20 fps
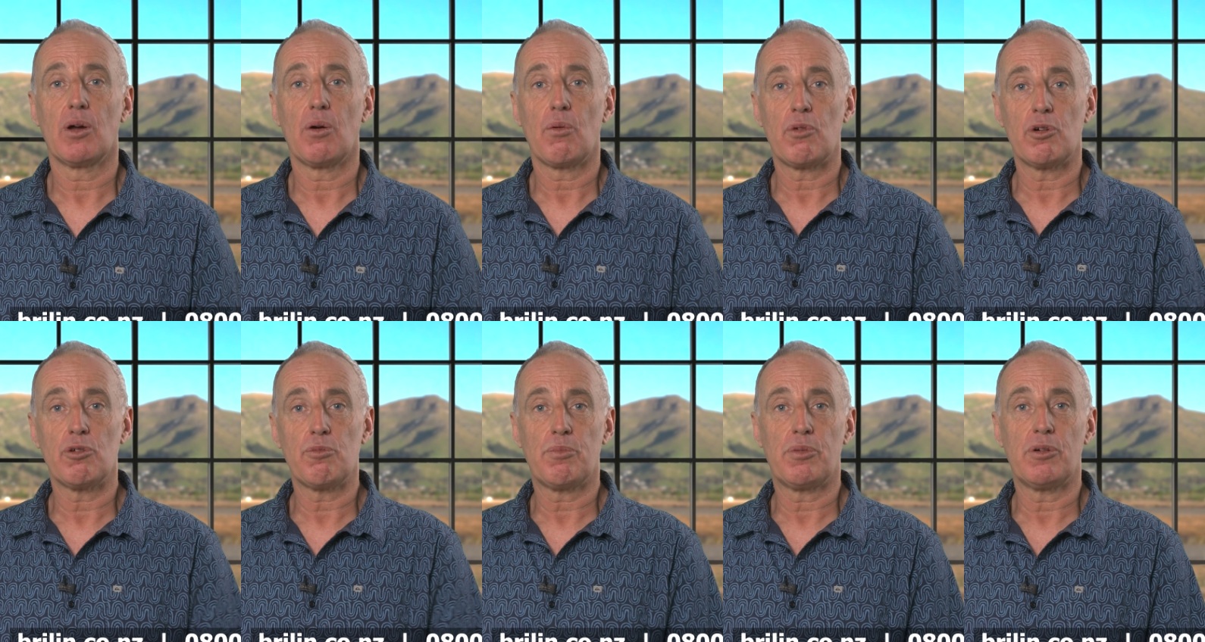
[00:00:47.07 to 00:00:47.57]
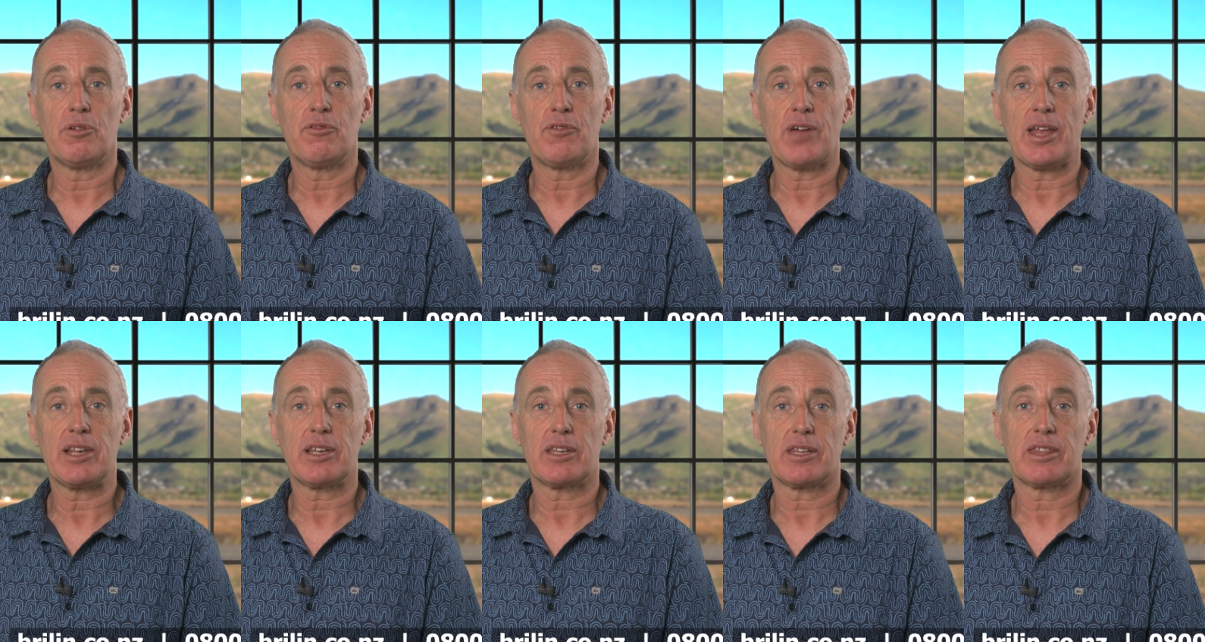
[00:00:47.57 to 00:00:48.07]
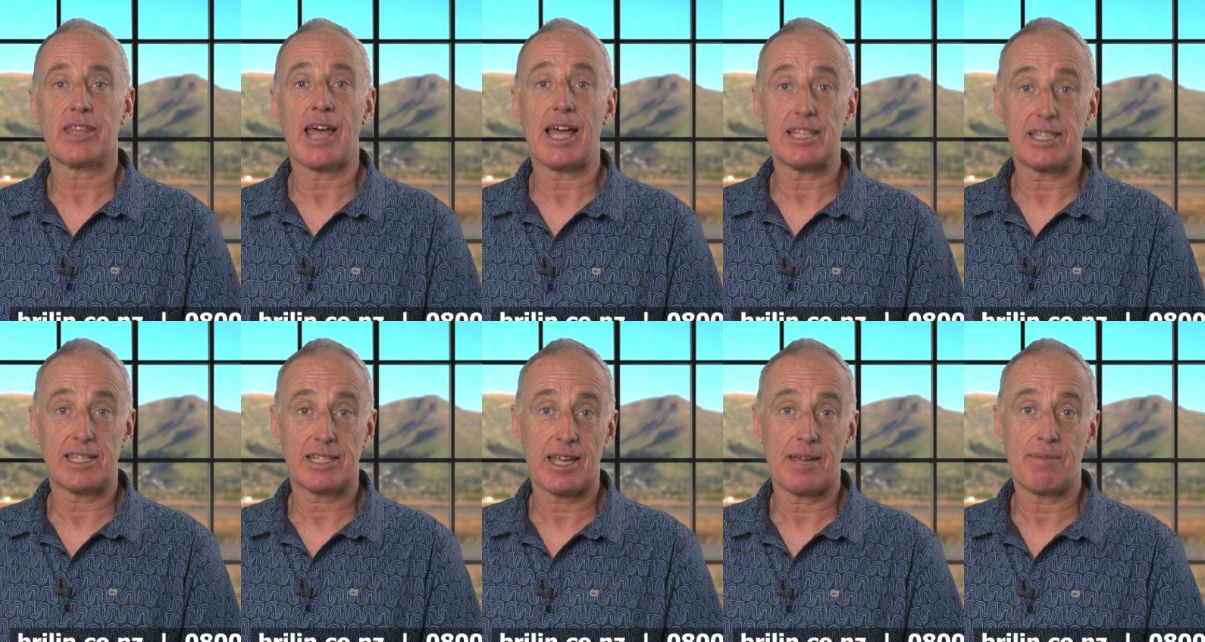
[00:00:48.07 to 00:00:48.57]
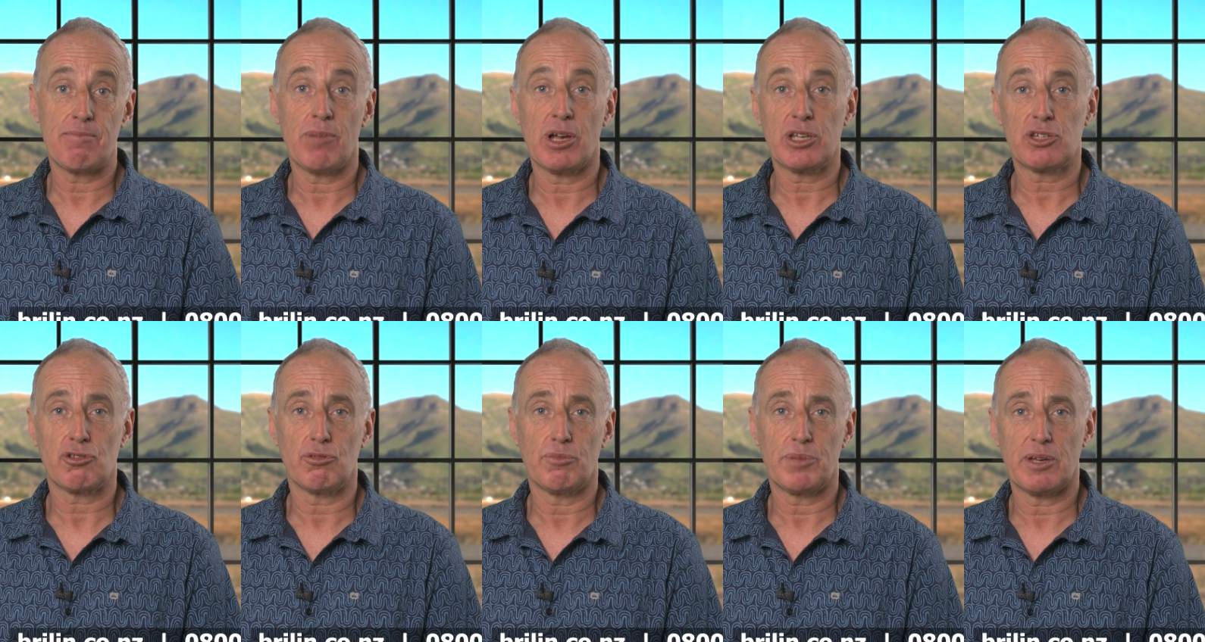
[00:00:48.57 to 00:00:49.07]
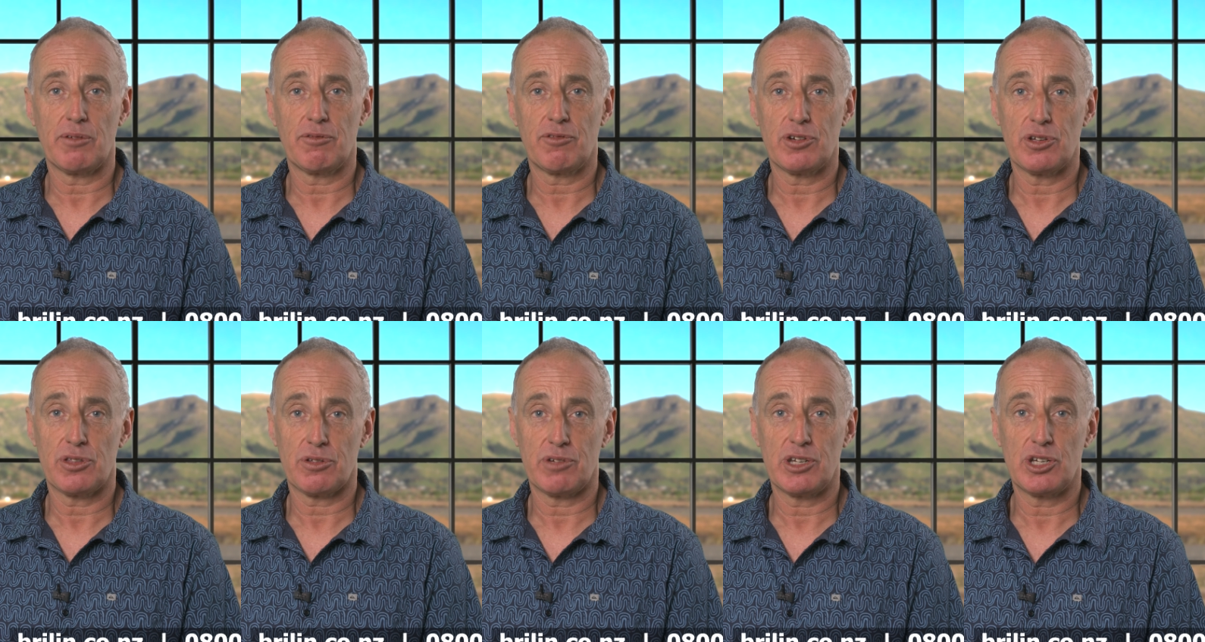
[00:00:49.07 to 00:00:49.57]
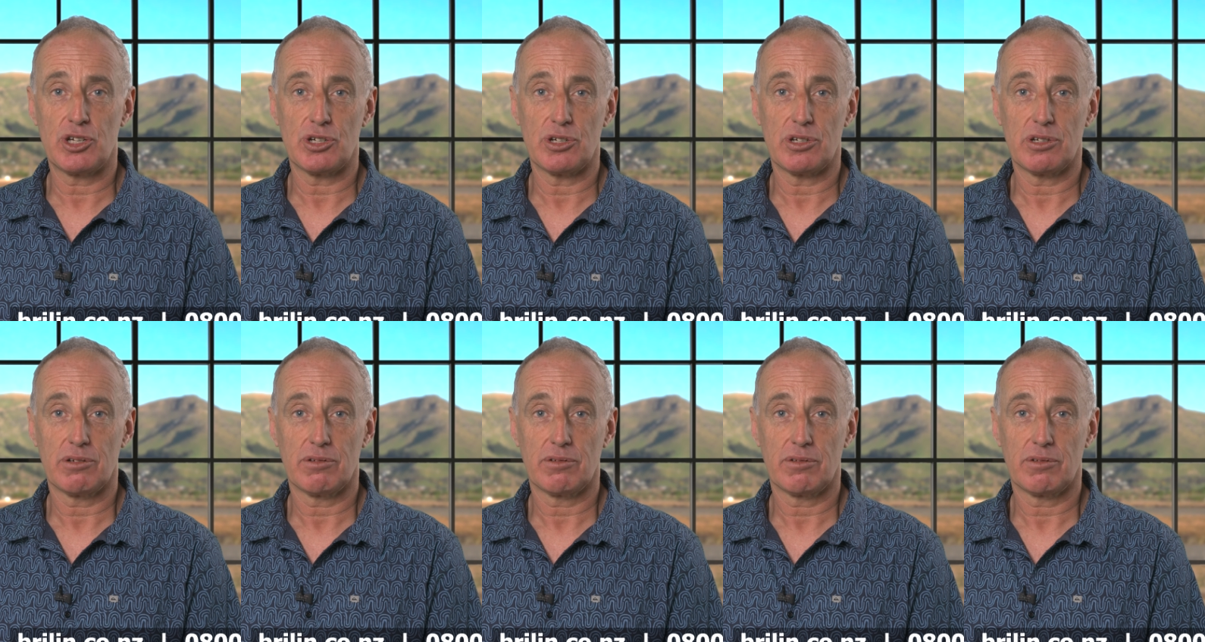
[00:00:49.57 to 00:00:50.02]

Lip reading: will prevent that same muscle being further injured.